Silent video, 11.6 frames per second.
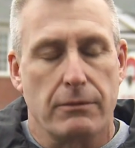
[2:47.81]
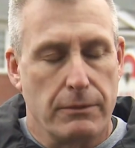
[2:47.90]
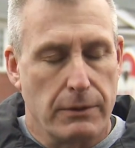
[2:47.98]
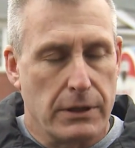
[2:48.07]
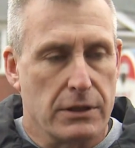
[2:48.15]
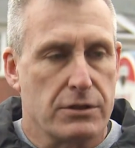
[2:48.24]

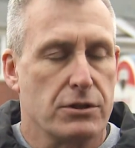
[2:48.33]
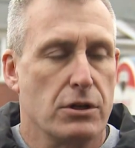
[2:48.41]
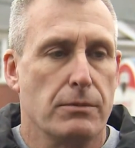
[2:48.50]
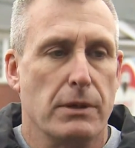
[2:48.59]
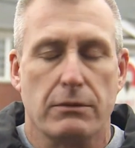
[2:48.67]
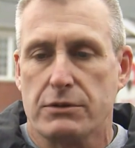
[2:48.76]
We can
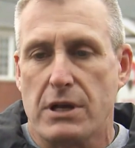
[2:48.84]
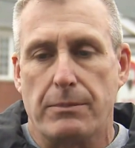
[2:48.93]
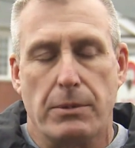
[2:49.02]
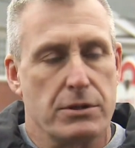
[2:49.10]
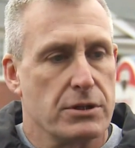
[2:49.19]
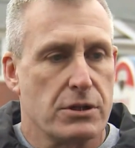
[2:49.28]
assume that it was
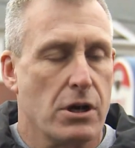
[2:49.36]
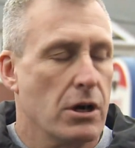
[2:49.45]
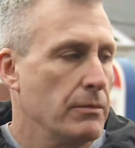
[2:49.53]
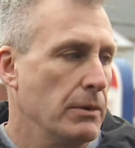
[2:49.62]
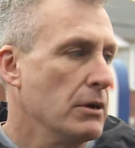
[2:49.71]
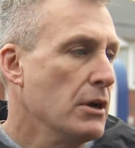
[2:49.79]
that person's
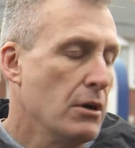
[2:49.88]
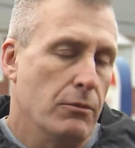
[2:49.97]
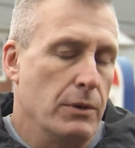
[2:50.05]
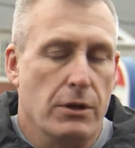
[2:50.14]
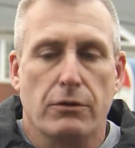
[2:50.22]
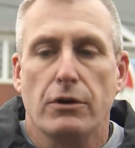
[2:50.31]
car, but
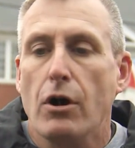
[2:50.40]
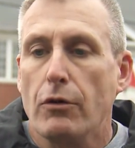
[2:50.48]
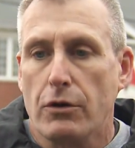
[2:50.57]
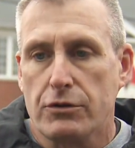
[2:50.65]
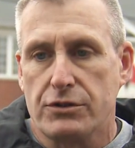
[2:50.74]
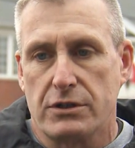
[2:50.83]
we don't know
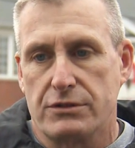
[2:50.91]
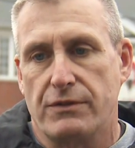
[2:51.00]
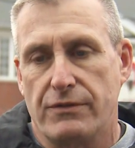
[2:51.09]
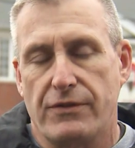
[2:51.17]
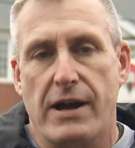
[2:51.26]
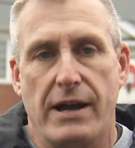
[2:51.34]
those things
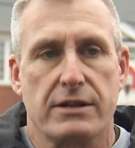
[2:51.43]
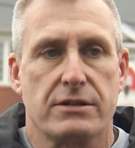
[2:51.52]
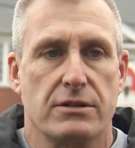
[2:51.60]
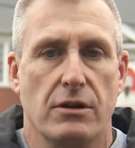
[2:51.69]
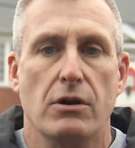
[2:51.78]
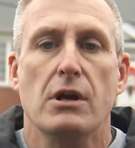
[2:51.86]
for facts.
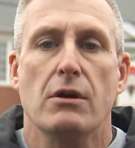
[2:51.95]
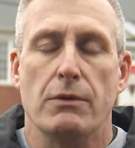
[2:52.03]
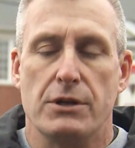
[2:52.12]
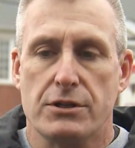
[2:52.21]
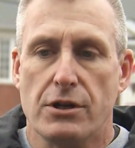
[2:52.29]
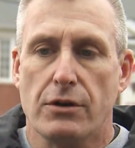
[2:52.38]
So
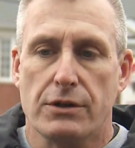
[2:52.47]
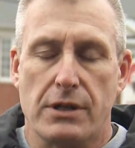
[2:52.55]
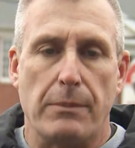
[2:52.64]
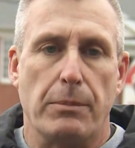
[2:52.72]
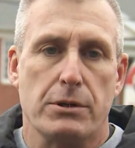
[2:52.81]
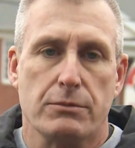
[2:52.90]
we just know
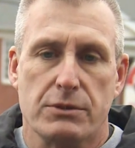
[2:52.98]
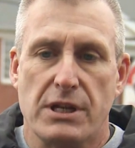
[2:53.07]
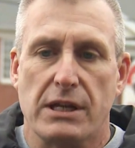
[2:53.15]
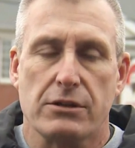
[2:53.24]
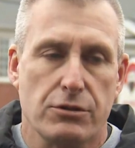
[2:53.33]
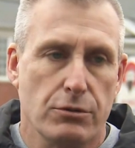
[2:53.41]
that person was
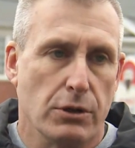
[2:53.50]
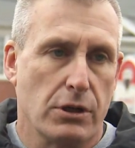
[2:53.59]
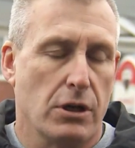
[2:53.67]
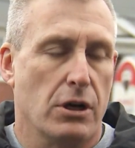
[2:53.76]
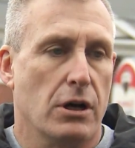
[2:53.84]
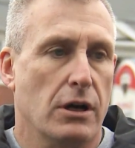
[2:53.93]
taken to a
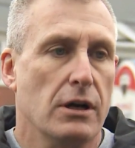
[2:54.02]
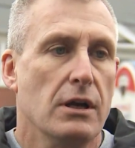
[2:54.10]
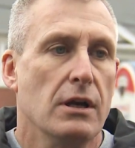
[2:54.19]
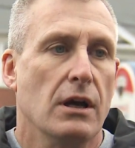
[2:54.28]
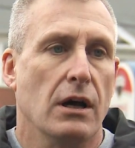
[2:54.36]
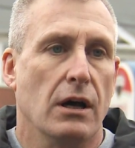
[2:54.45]
car
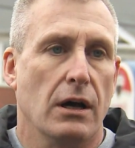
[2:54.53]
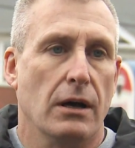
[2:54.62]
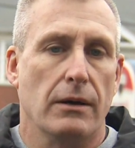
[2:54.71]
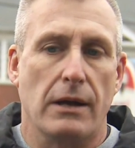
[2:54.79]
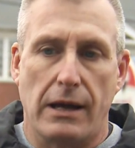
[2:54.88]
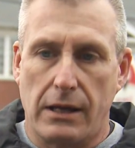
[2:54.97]

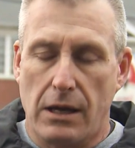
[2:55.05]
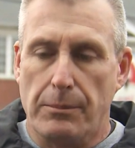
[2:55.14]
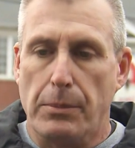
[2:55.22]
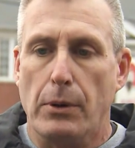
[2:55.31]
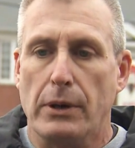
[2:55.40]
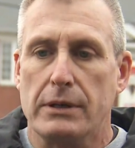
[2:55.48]
at
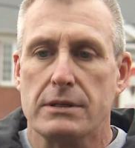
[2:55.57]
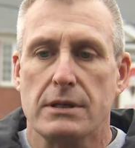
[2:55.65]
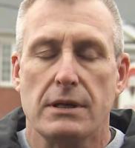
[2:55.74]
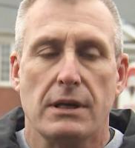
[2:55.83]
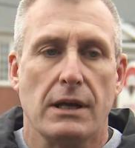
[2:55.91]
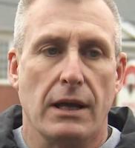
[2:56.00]
gunpoint,
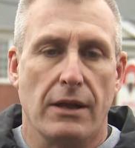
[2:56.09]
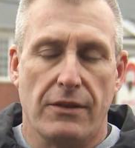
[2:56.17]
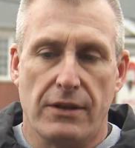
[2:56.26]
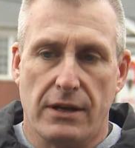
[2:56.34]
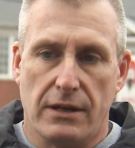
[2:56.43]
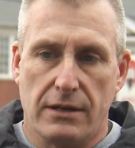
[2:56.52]

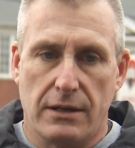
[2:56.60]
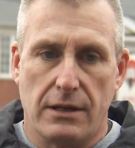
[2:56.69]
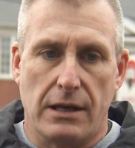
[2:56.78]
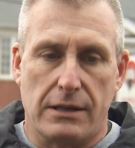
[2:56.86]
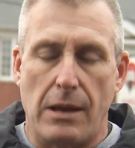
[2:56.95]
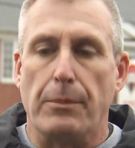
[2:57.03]
and then
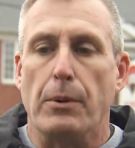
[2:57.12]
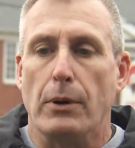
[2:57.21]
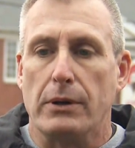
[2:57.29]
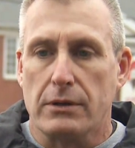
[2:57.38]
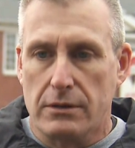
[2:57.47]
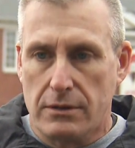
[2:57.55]
at that
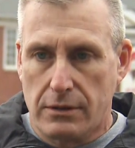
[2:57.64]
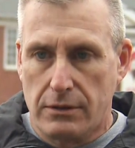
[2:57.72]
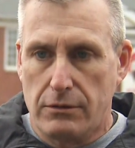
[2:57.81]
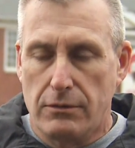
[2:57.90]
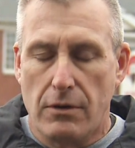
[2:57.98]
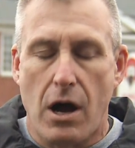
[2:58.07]
point the
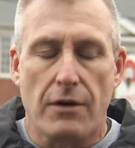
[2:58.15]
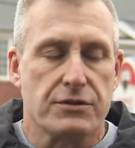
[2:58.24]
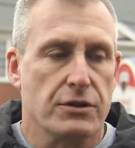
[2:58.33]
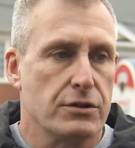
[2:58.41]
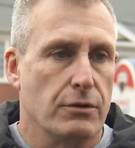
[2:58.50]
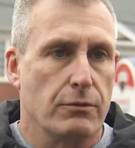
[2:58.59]

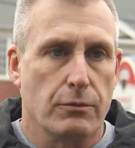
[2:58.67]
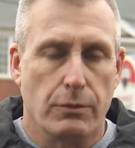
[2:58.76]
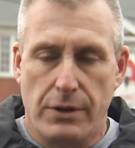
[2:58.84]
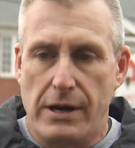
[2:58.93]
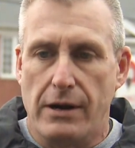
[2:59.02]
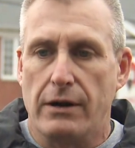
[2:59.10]
officers
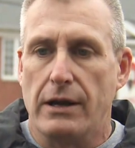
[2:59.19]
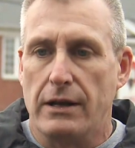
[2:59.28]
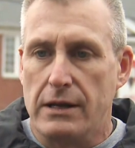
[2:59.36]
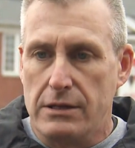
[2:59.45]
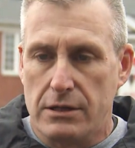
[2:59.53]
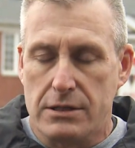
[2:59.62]
were there
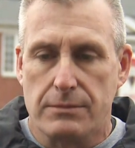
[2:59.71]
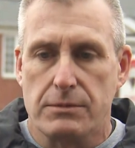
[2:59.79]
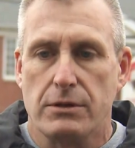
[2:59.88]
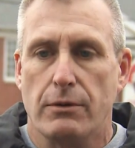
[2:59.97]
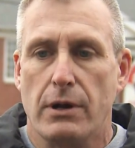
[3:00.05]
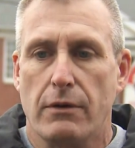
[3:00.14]
and he
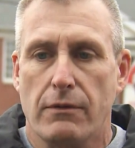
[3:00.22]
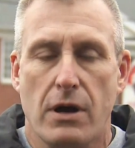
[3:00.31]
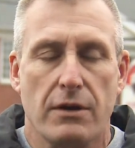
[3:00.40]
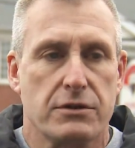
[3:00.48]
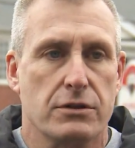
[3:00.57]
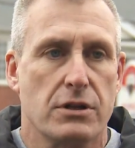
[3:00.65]
attempted to run over the
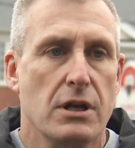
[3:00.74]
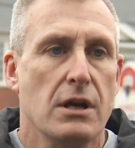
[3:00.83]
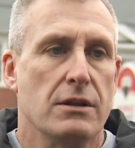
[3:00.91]
officers.